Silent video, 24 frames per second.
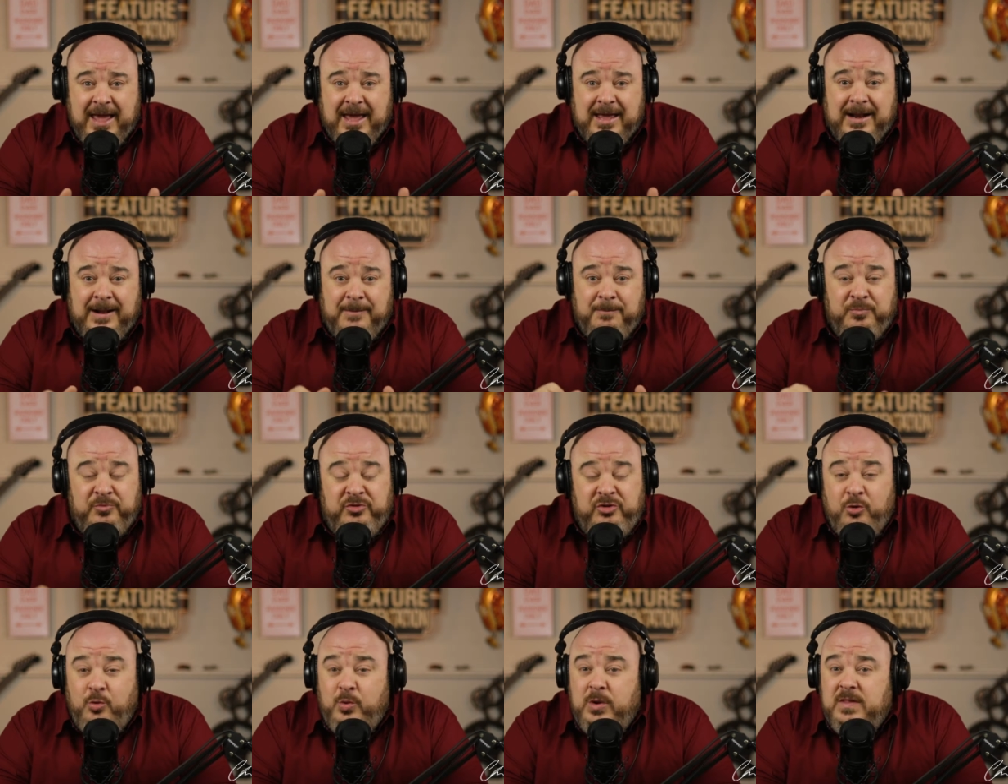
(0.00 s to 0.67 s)
And I'm
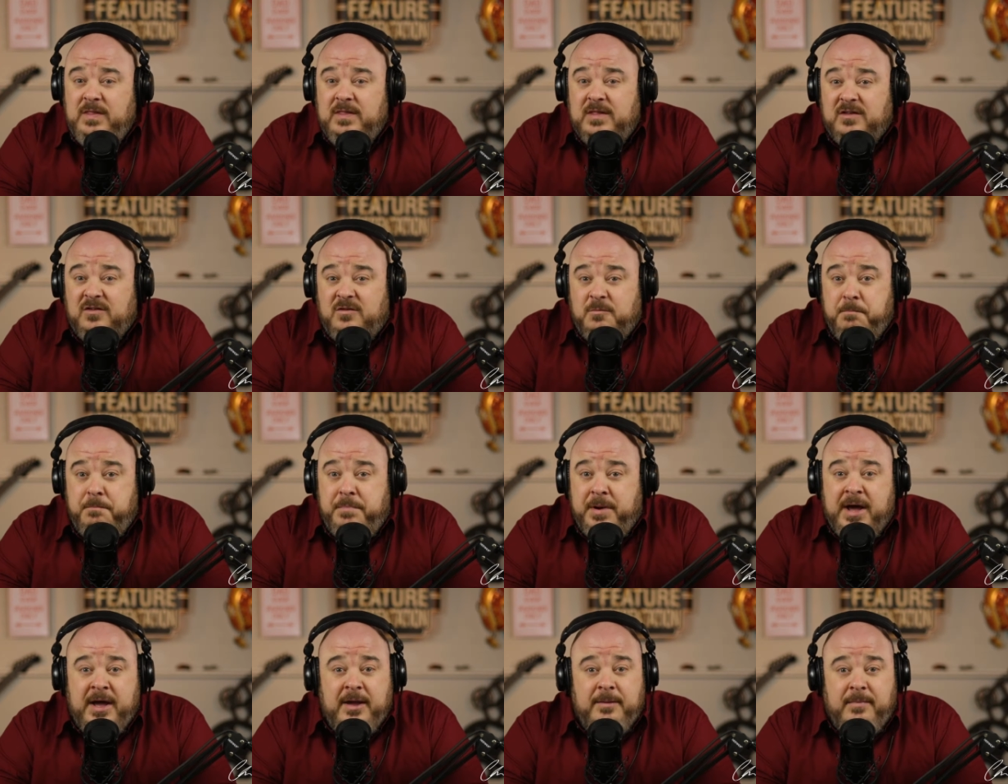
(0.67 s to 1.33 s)
doing this
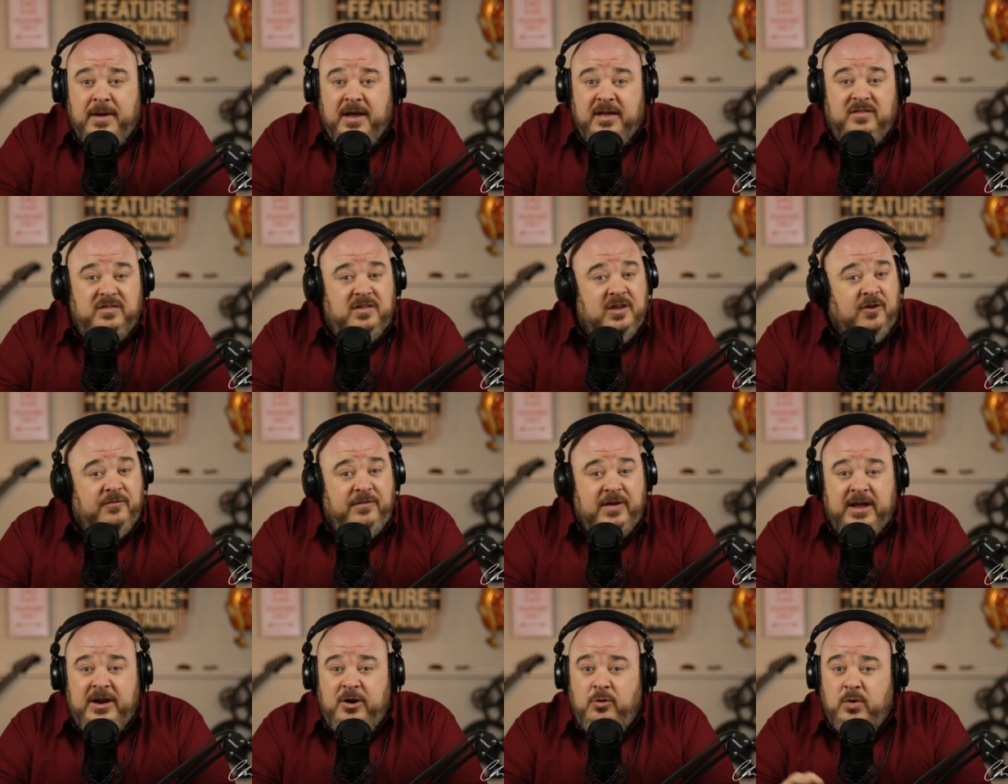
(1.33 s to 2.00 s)
by
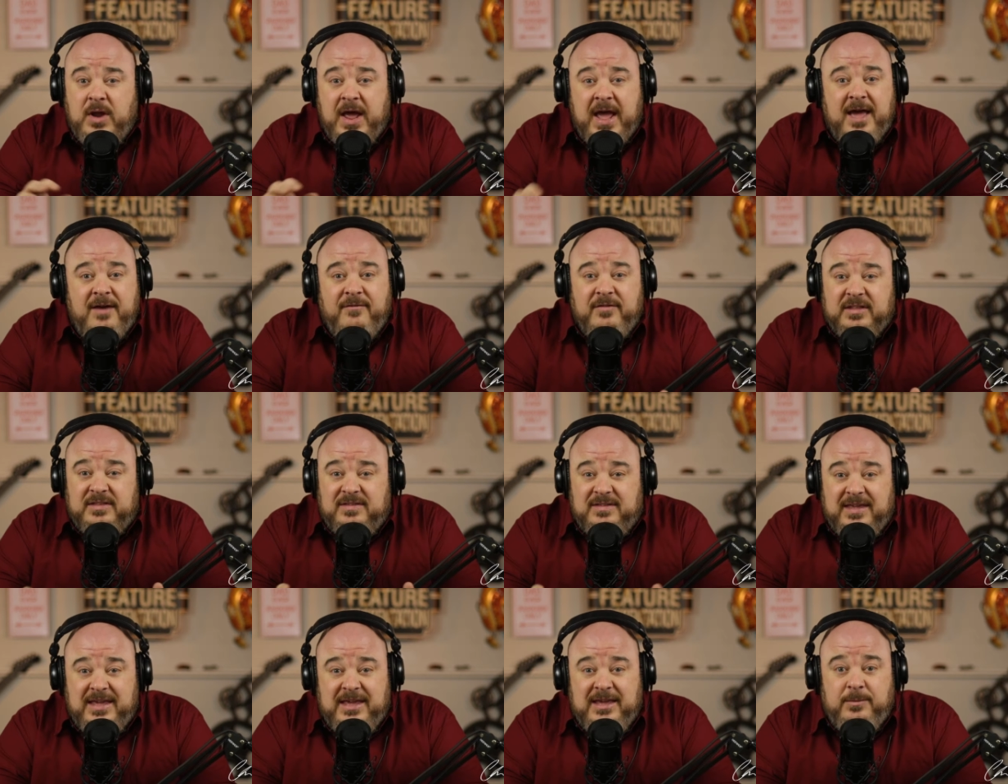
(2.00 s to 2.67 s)
myself. I don't have
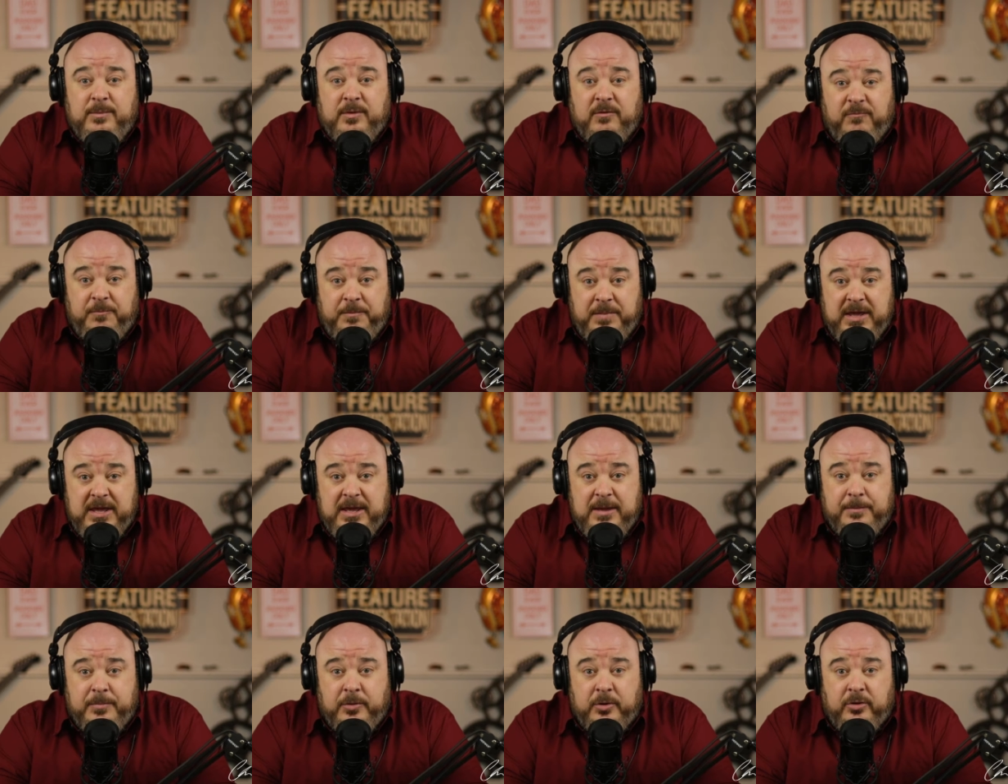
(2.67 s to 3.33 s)
a team of
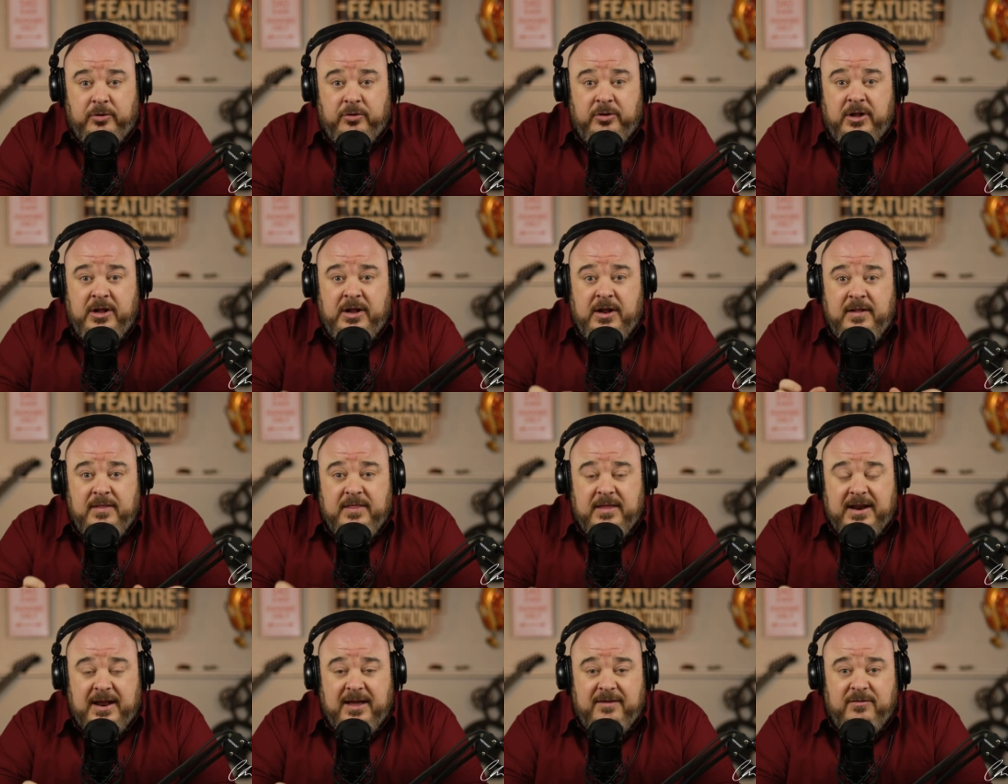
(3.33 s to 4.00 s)
people
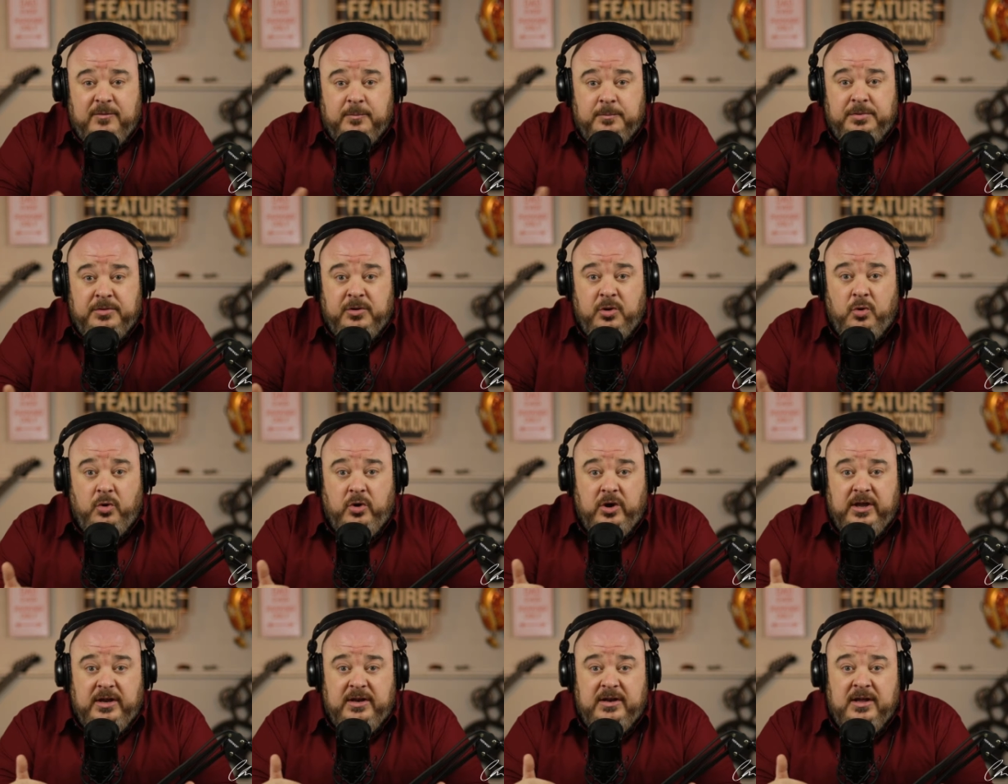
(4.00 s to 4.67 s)
that I've
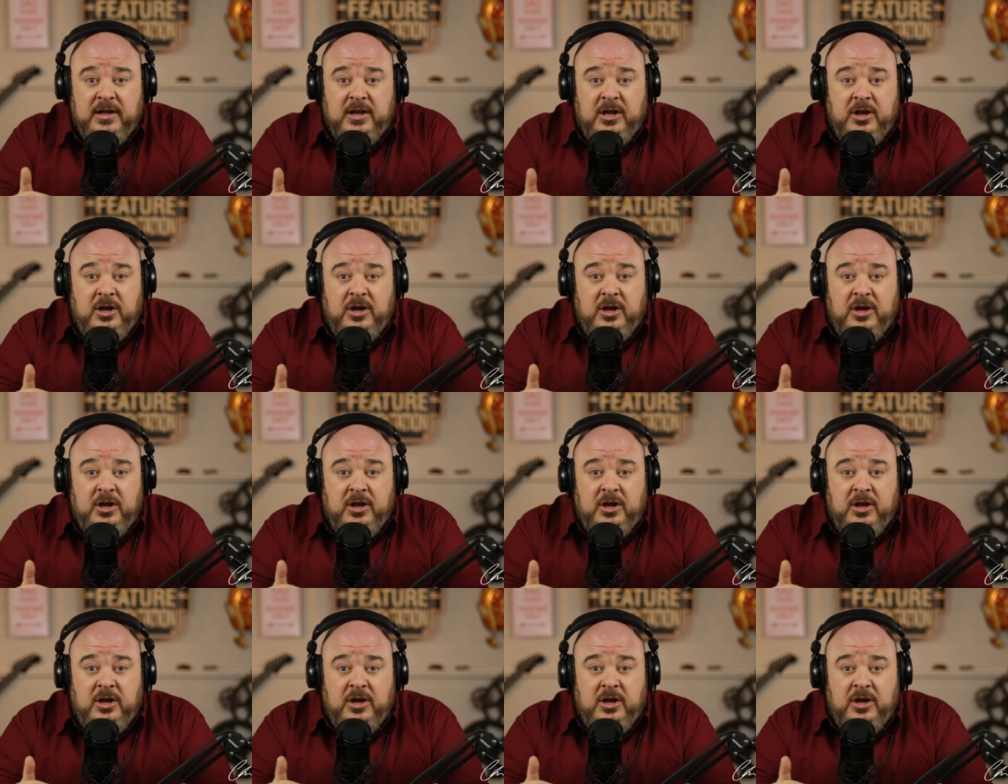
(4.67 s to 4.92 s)
employed